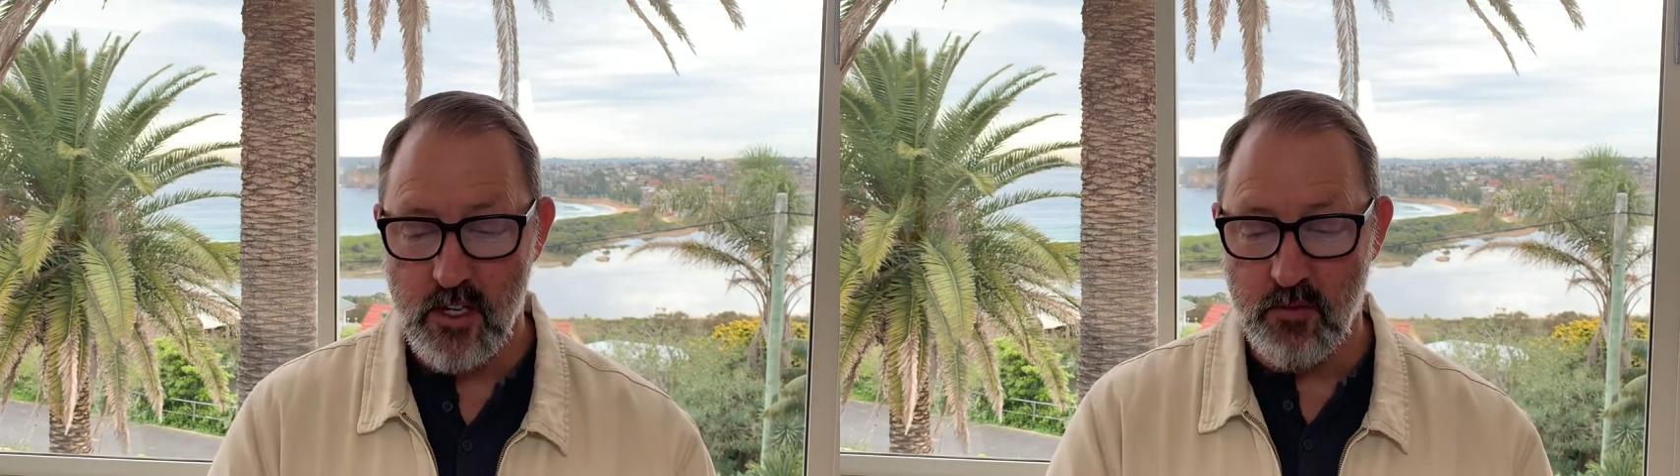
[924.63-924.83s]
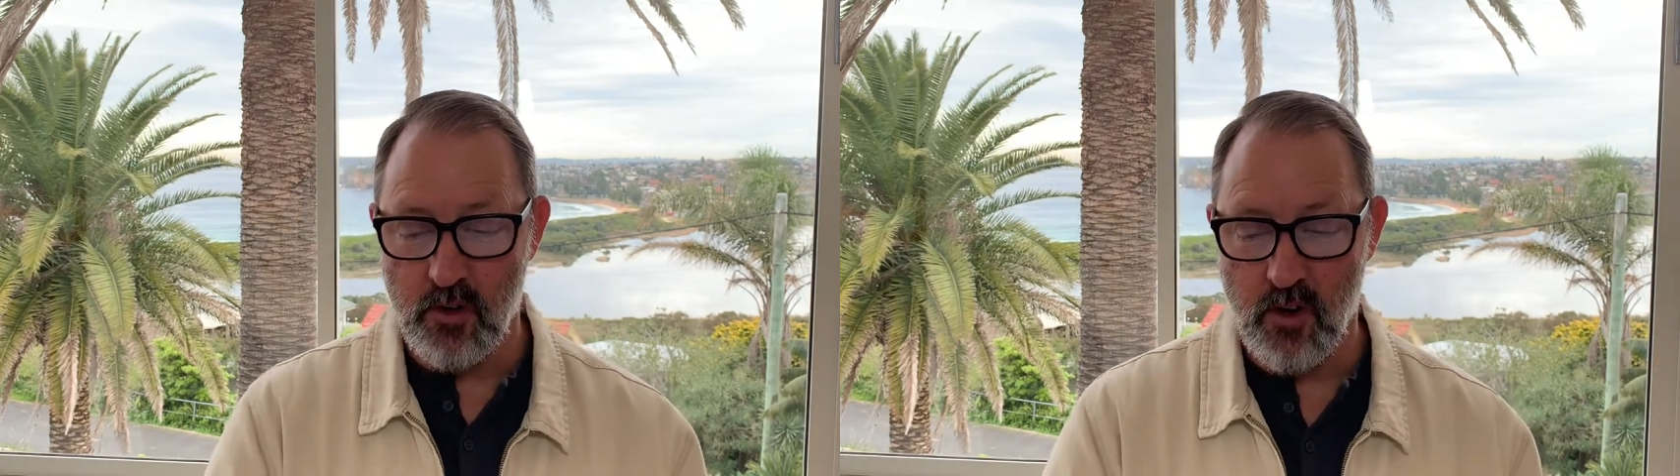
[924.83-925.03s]

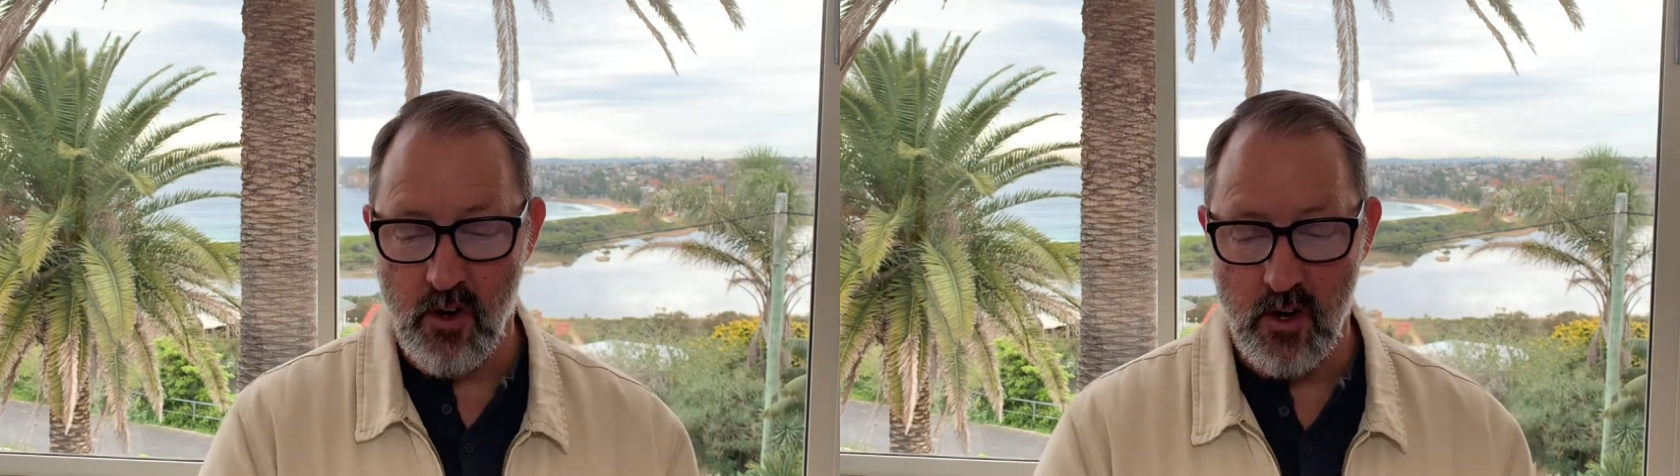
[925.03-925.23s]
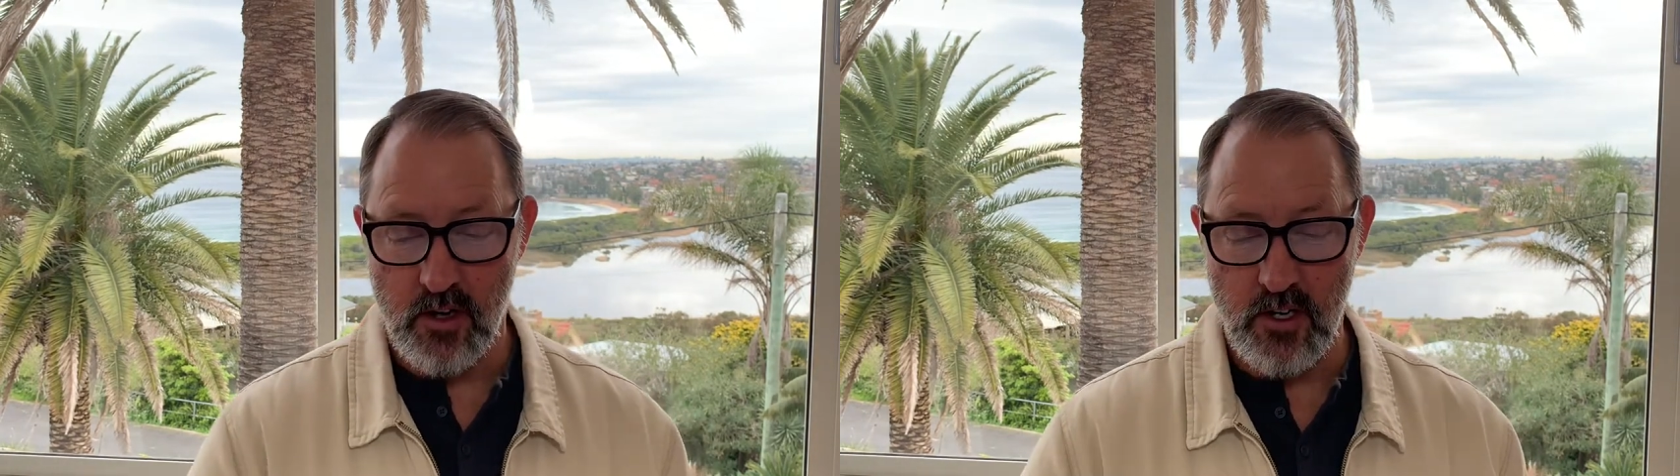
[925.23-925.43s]
of her
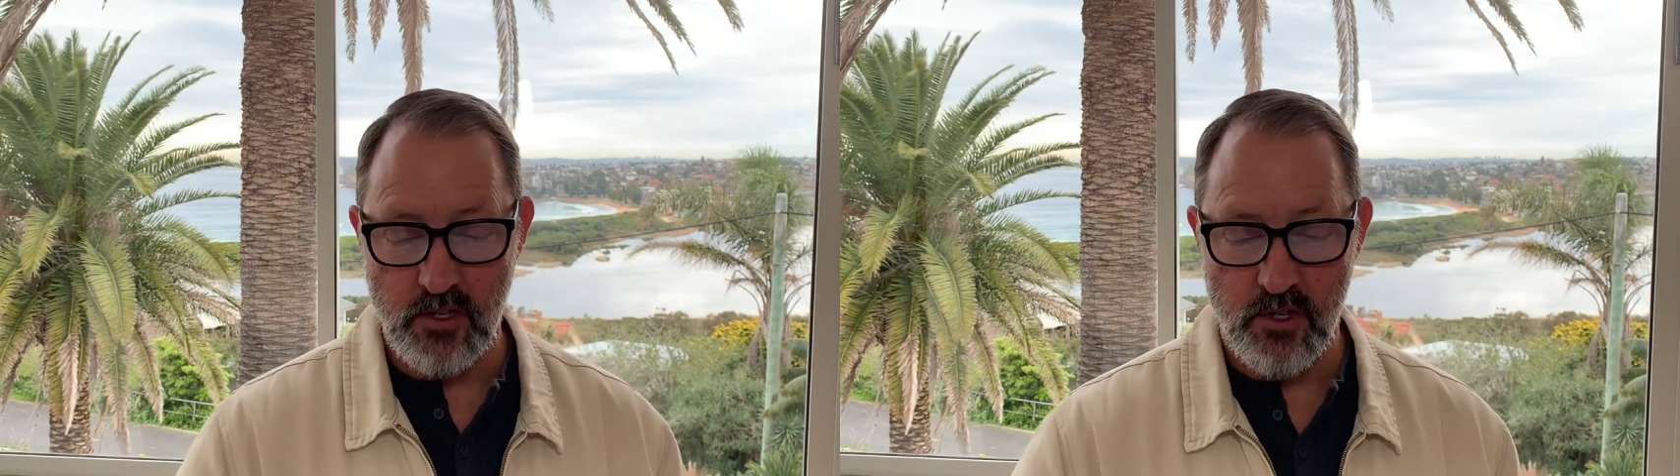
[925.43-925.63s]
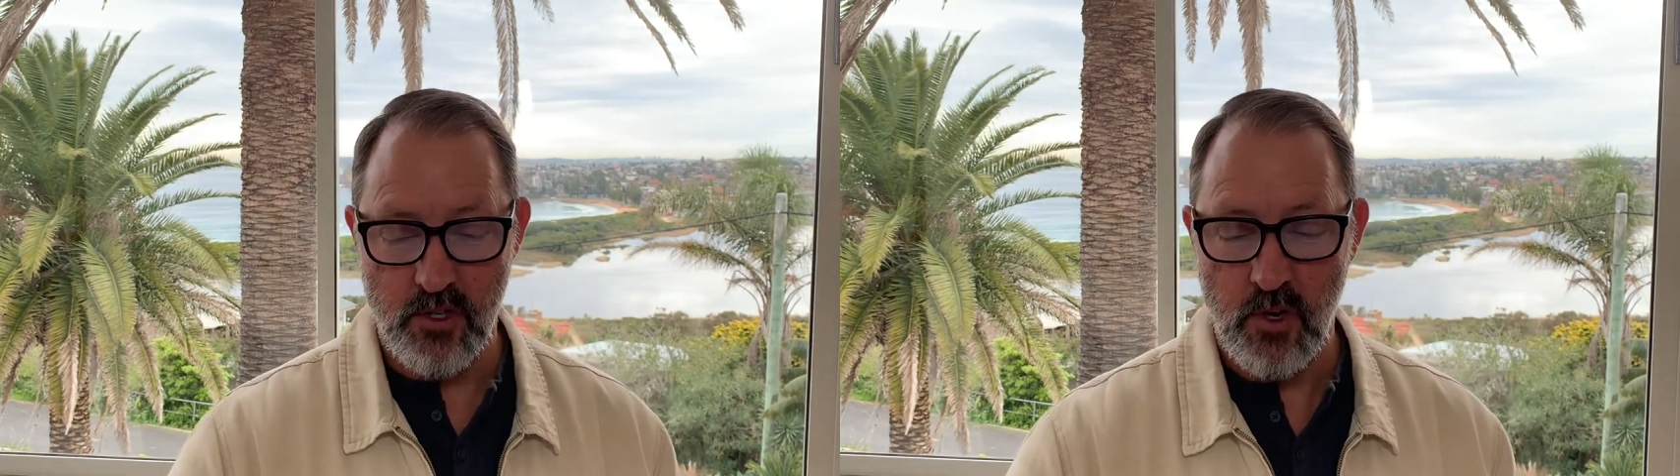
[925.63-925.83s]
heart and he
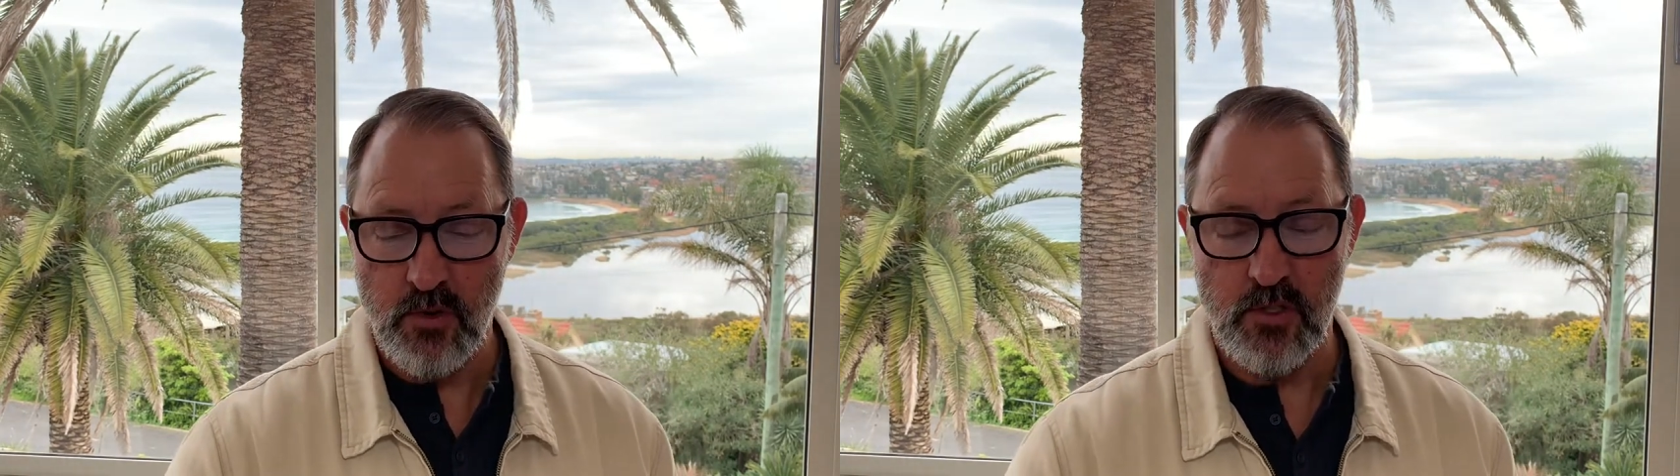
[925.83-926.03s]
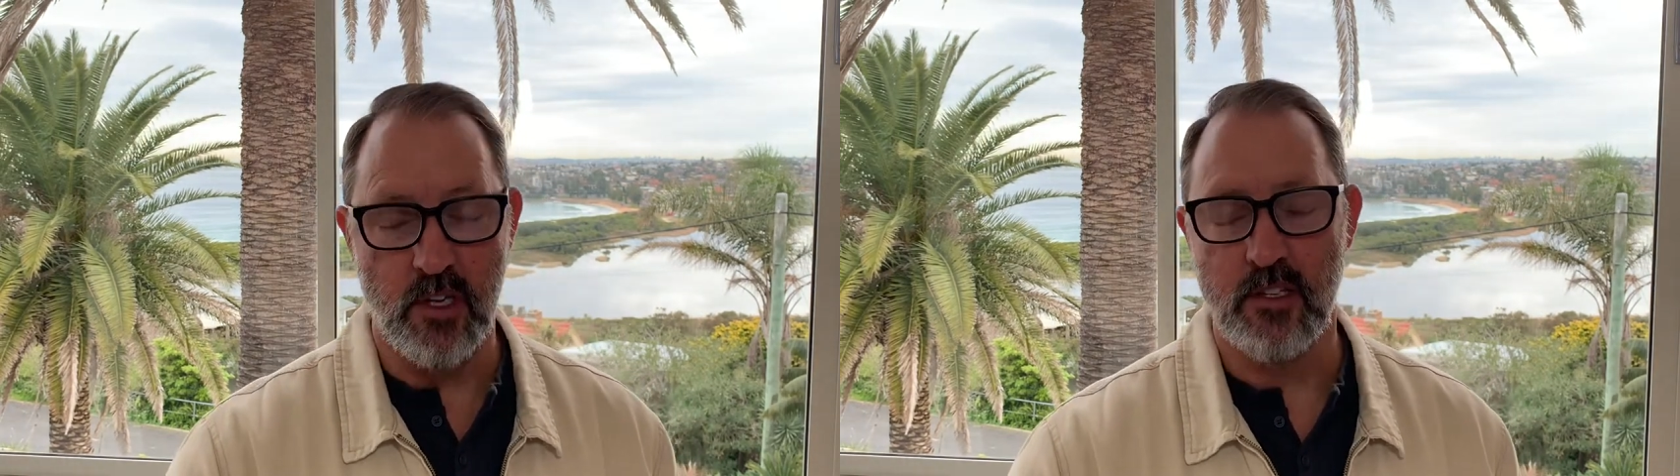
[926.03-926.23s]

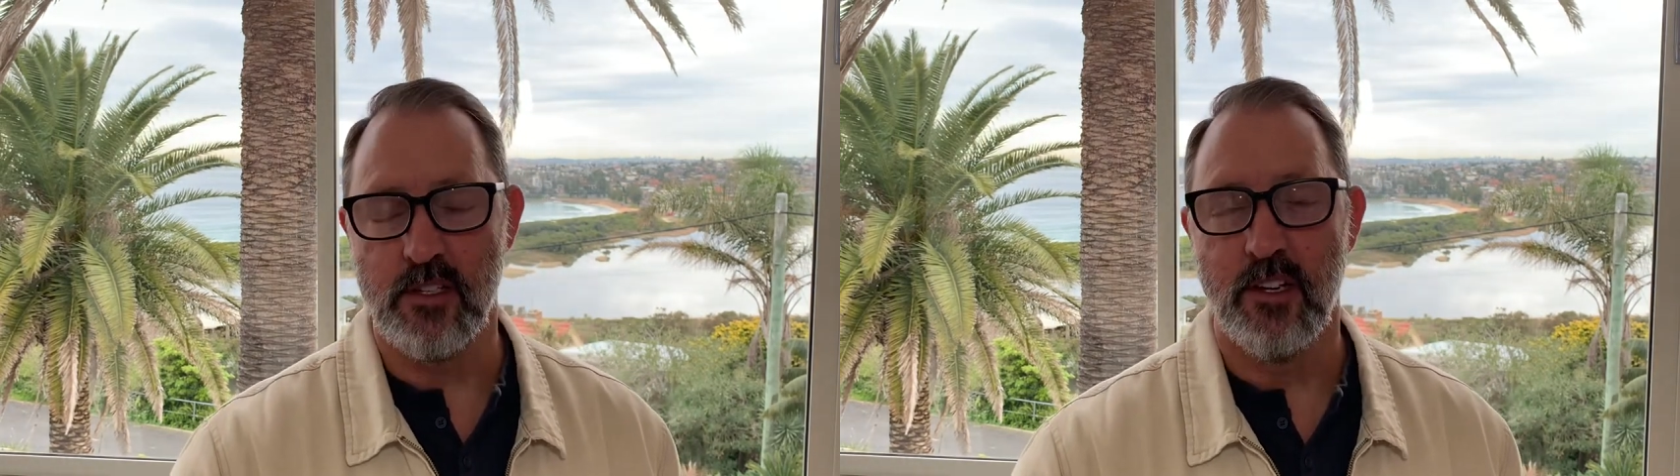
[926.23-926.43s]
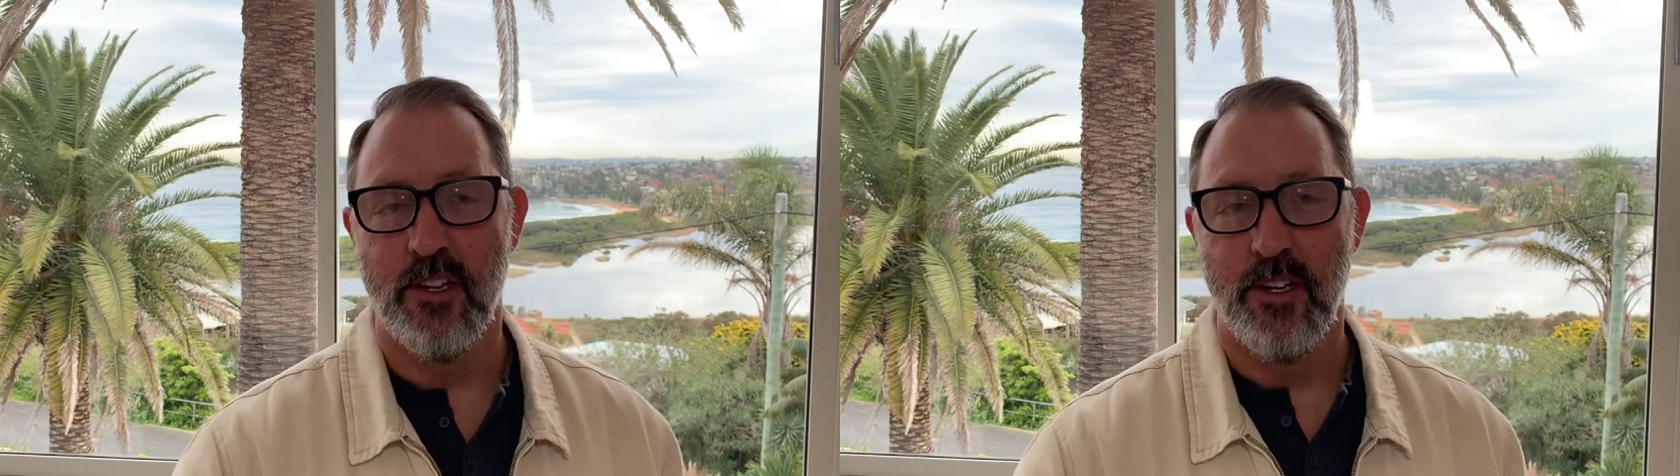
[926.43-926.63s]
shows
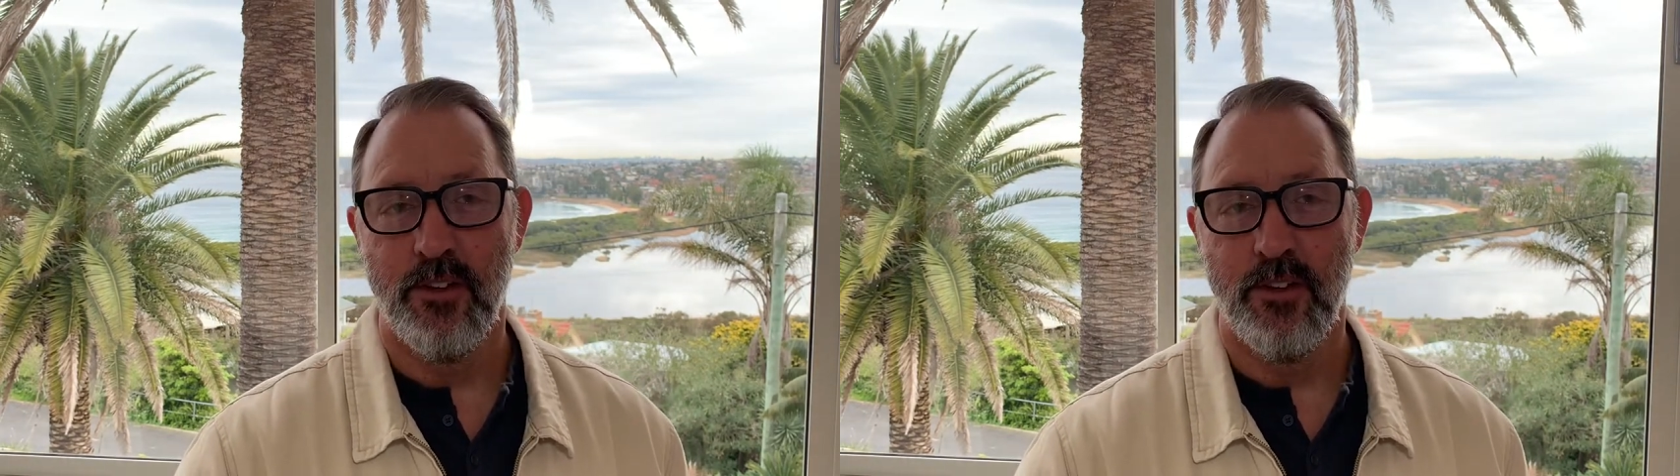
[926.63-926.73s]
us